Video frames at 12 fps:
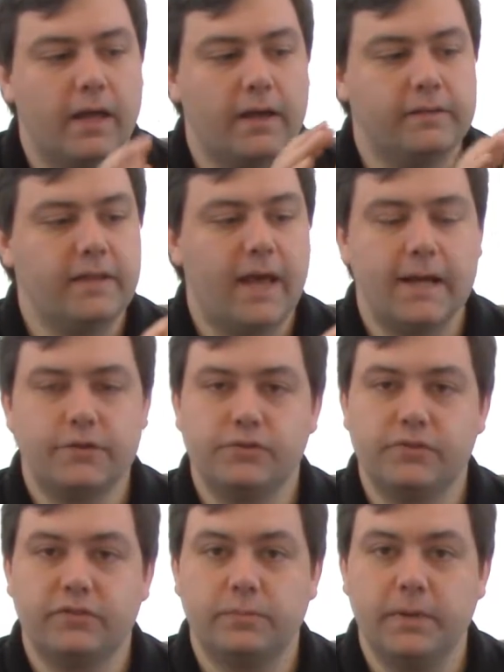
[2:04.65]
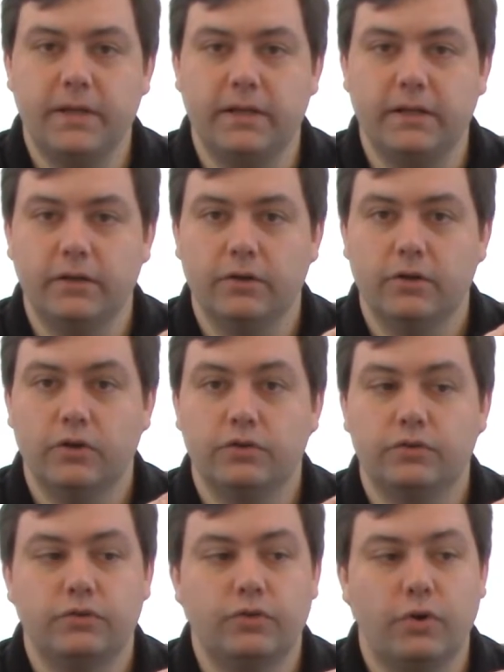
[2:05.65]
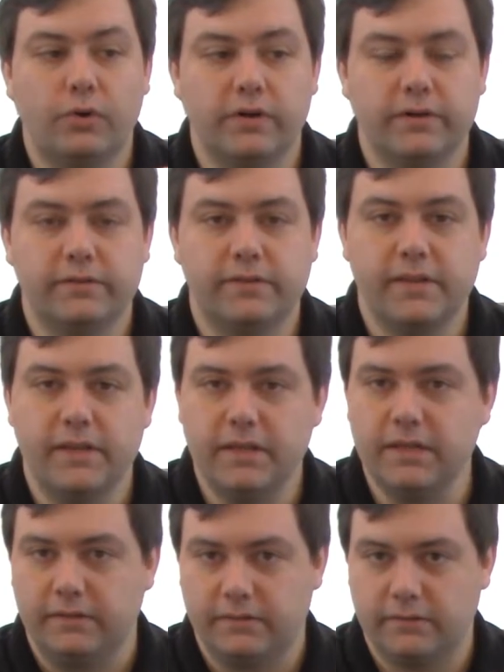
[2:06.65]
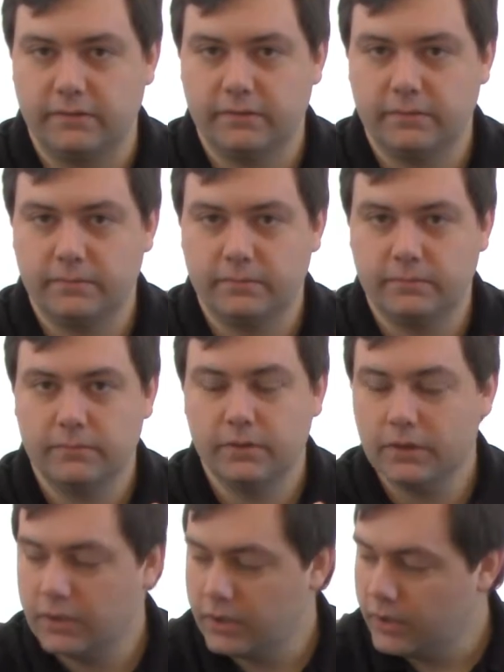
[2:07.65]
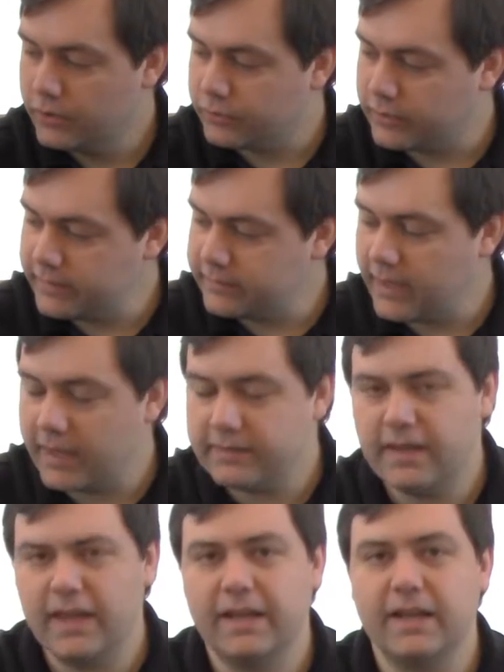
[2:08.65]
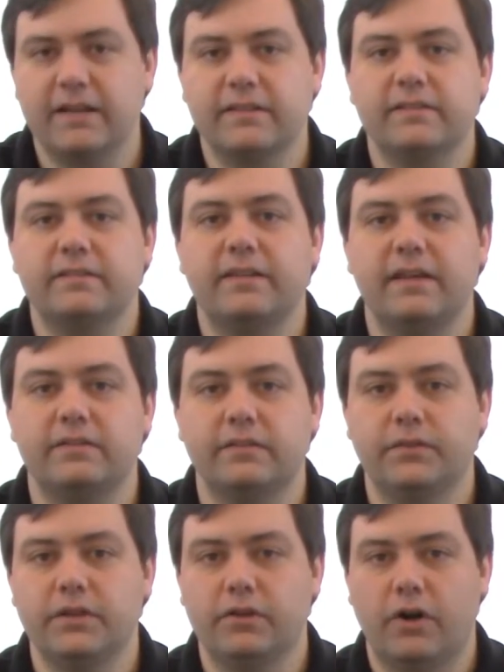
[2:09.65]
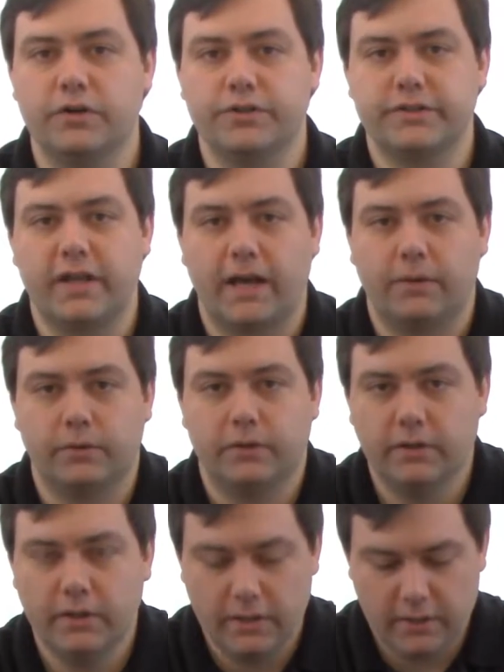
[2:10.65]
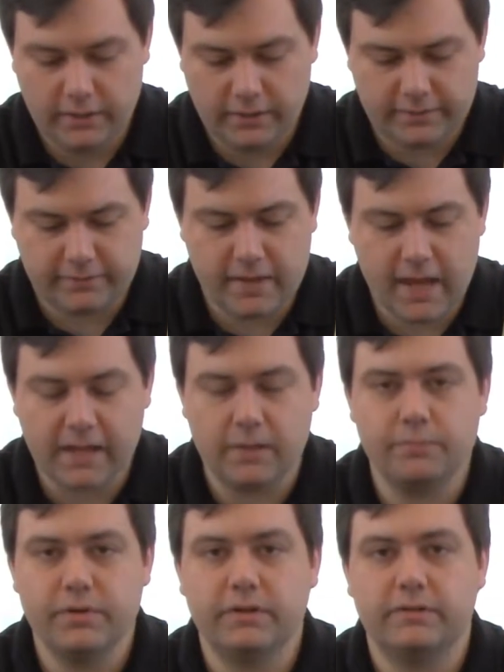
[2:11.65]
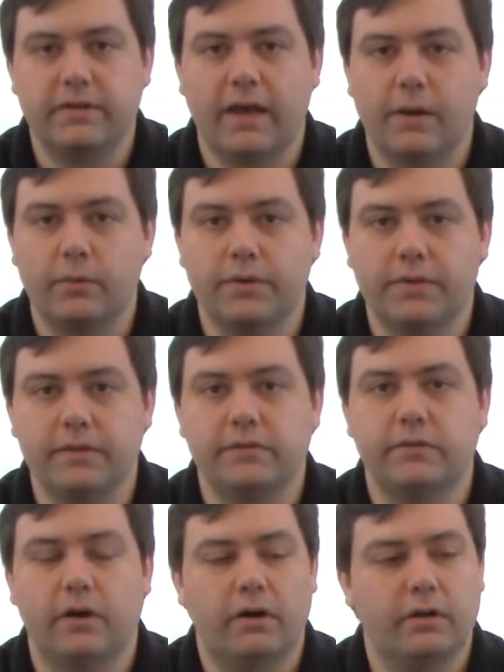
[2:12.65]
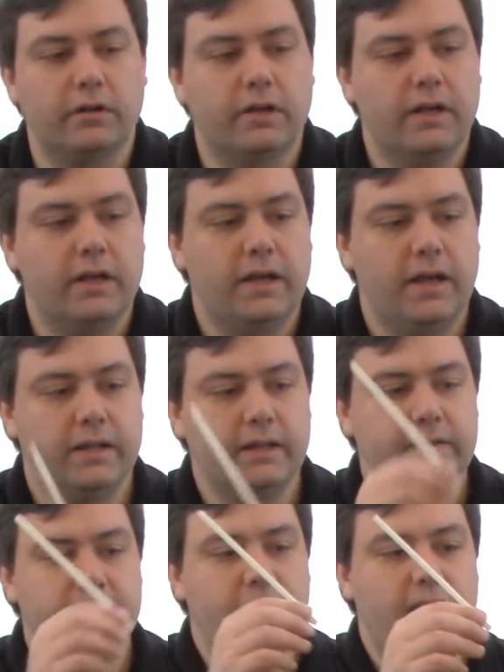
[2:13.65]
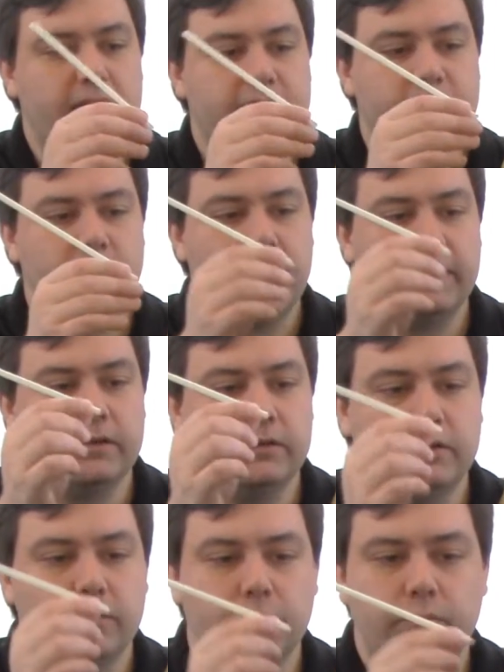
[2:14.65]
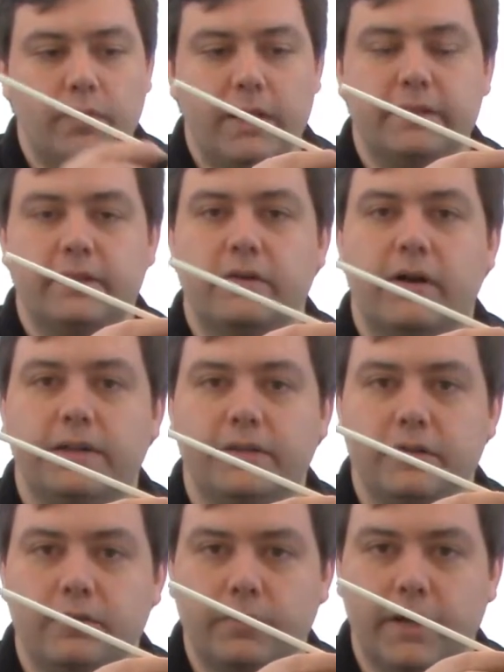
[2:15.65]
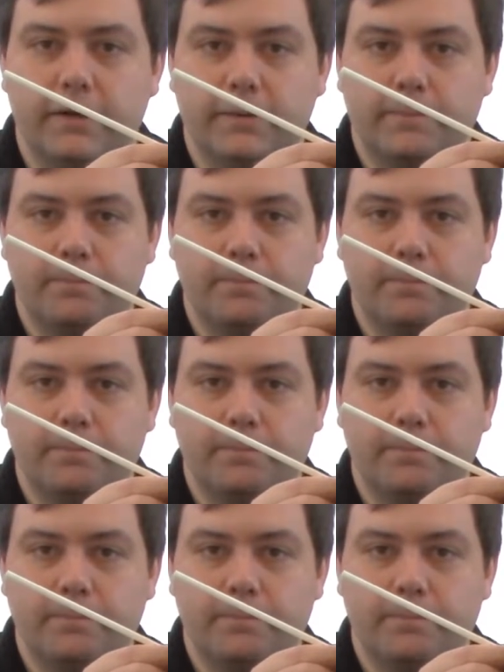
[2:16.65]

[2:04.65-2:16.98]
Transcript: And it's actually spinning towards the east. So let's say I take an excessively large tower. Let's say I could build a tower this tall, and let's say I smack it right there on the equator.